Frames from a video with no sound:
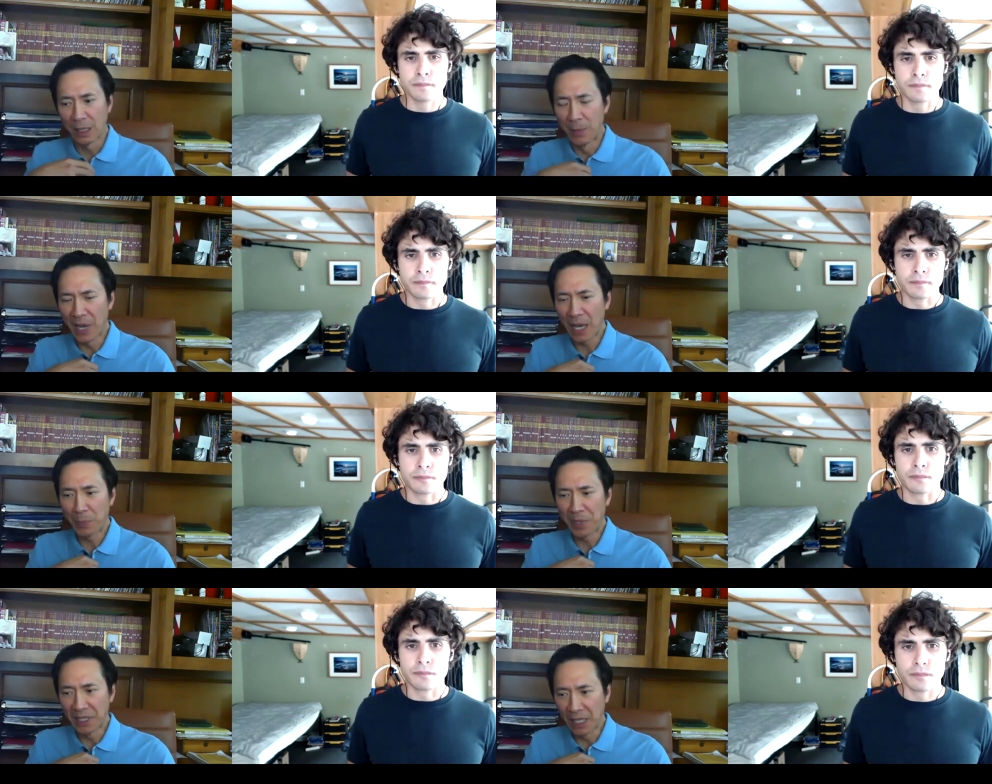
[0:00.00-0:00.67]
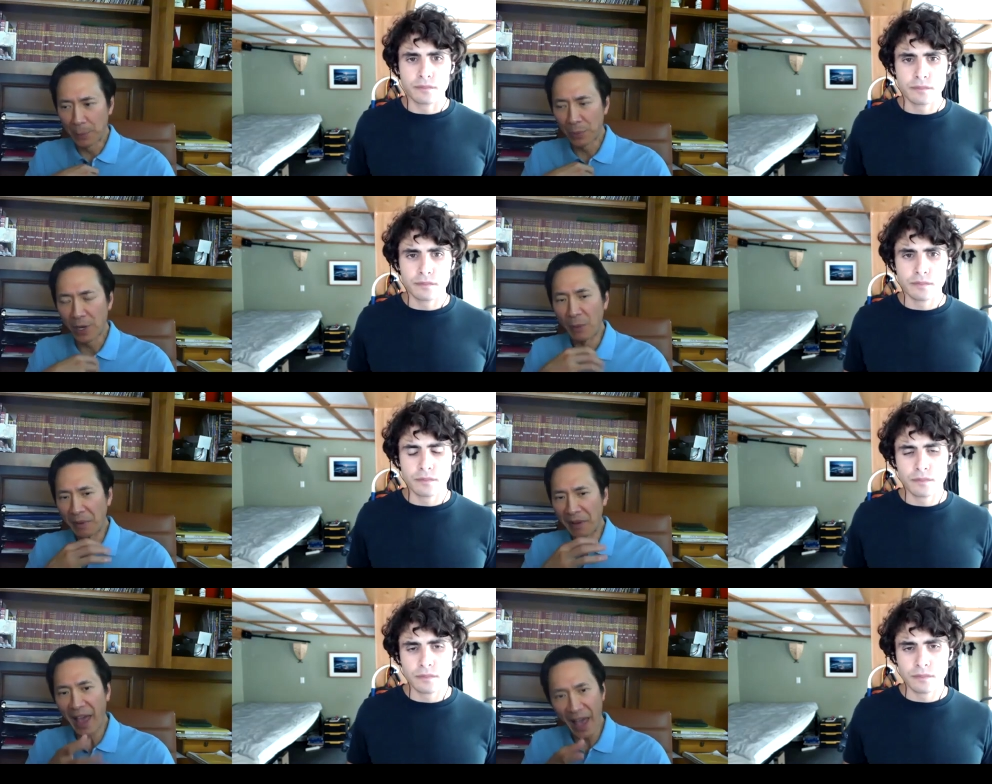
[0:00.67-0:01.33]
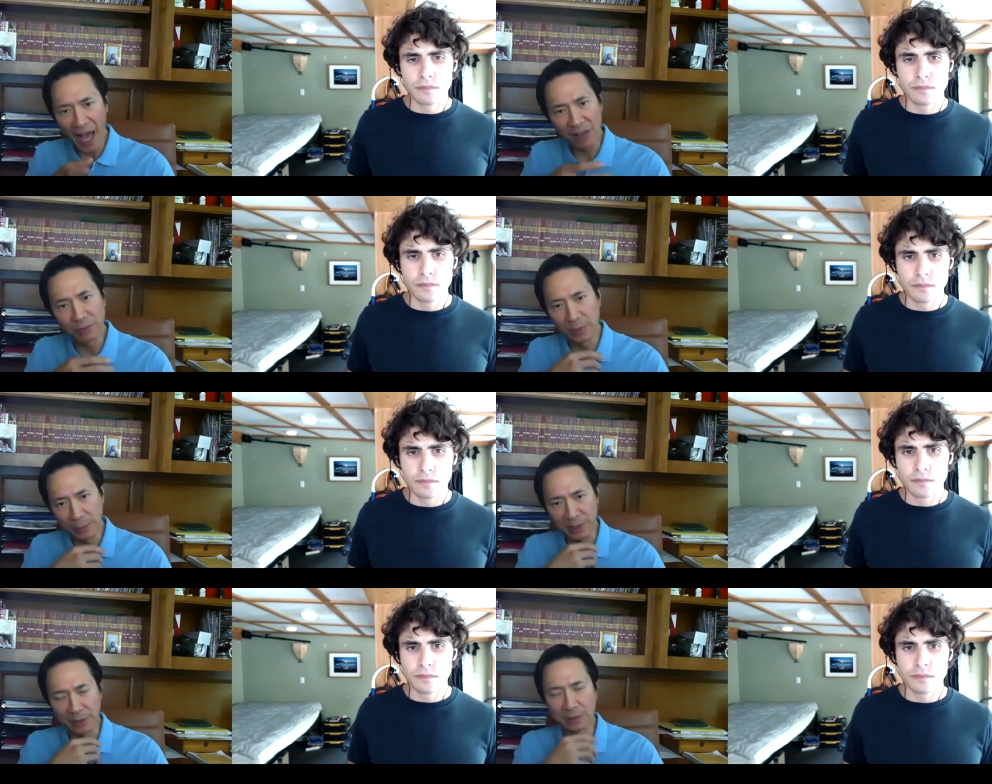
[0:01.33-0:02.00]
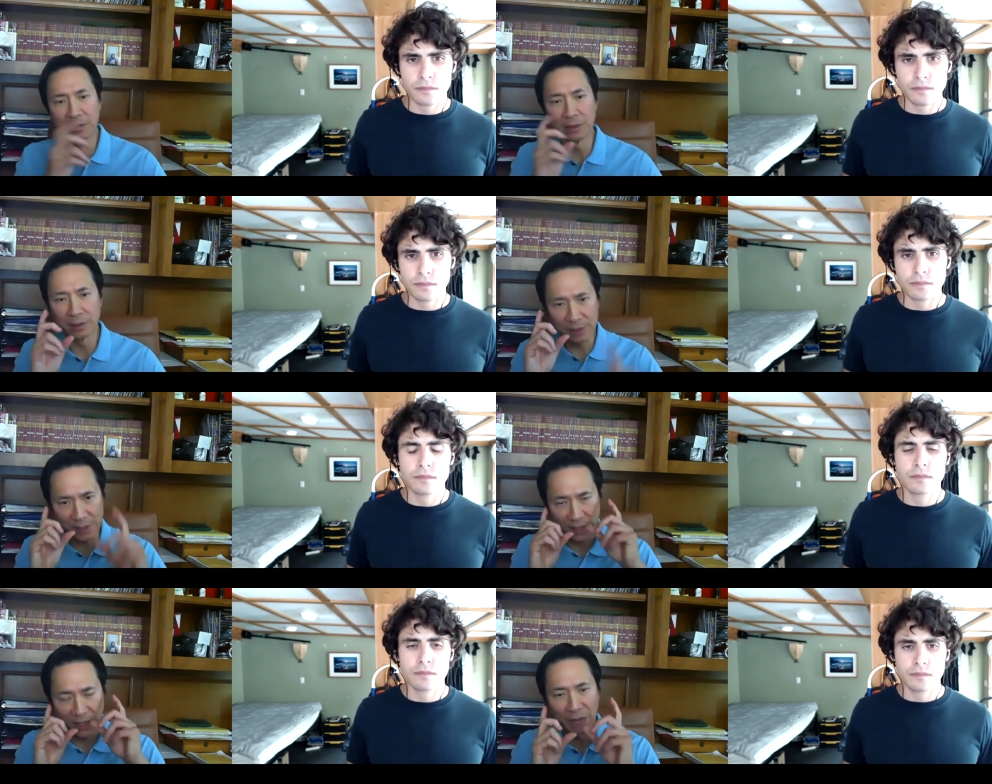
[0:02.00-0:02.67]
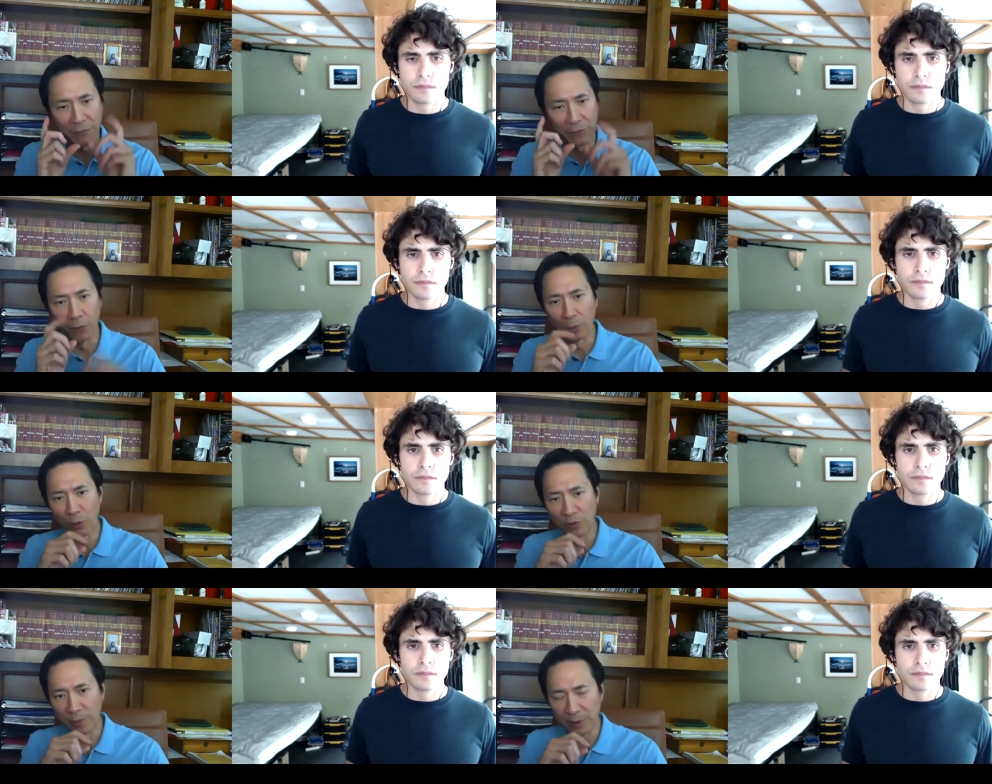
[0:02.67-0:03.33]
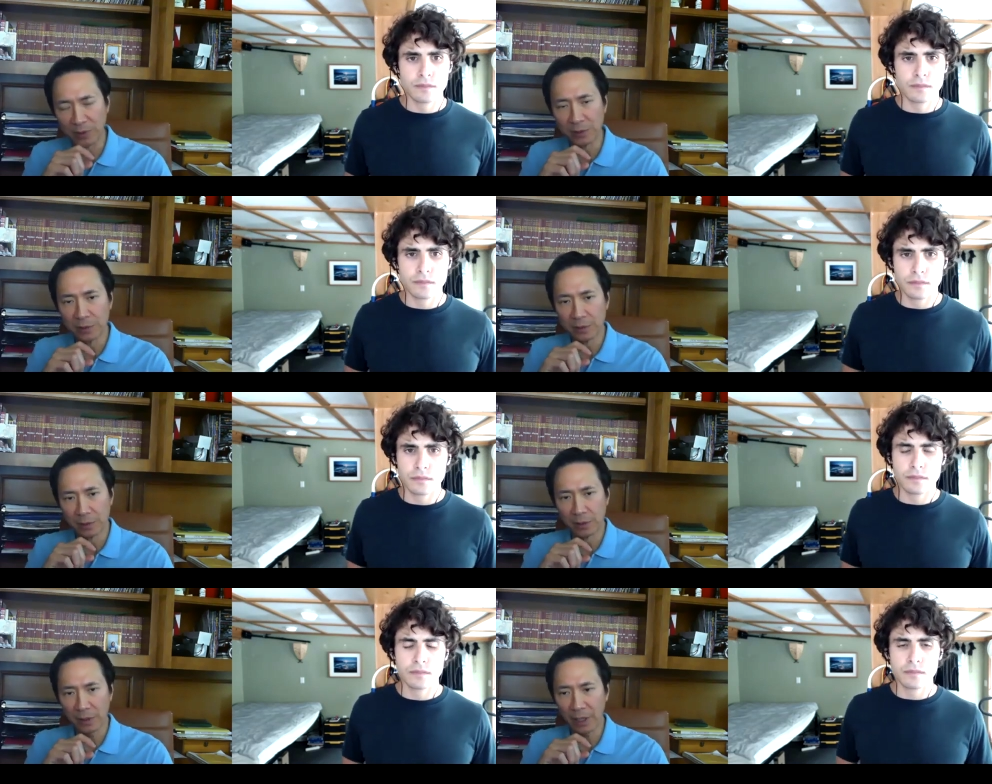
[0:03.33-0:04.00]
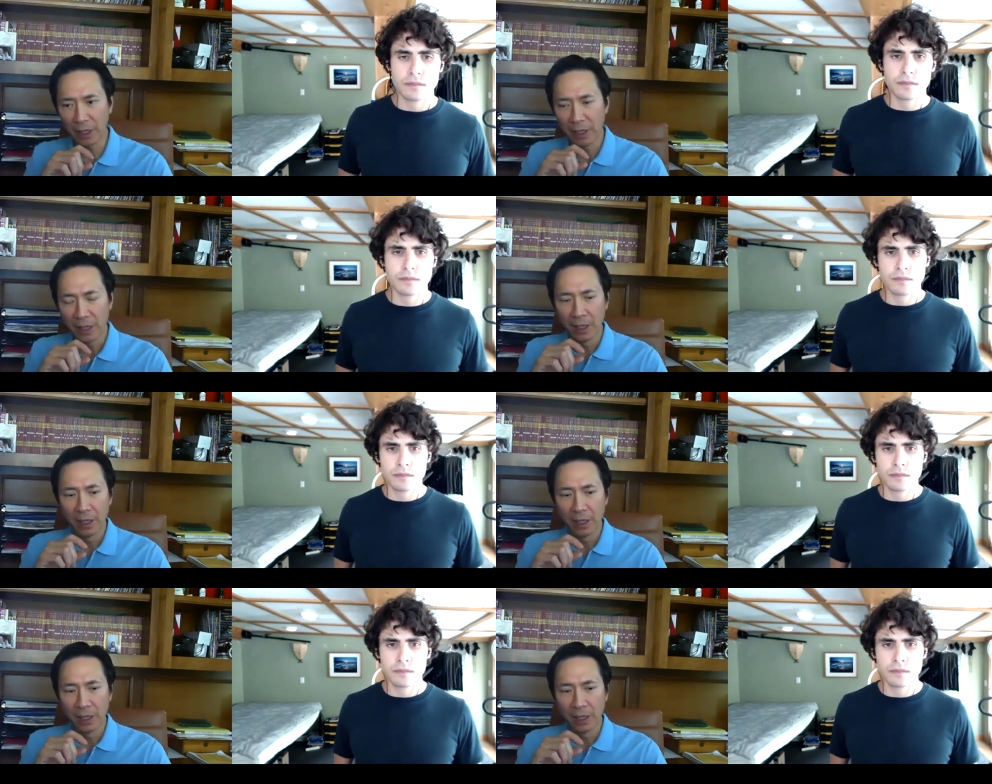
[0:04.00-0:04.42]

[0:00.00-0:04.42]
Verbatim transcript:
Speaker 1: In my opinion, probably half millimeter, slight forward movement, okay?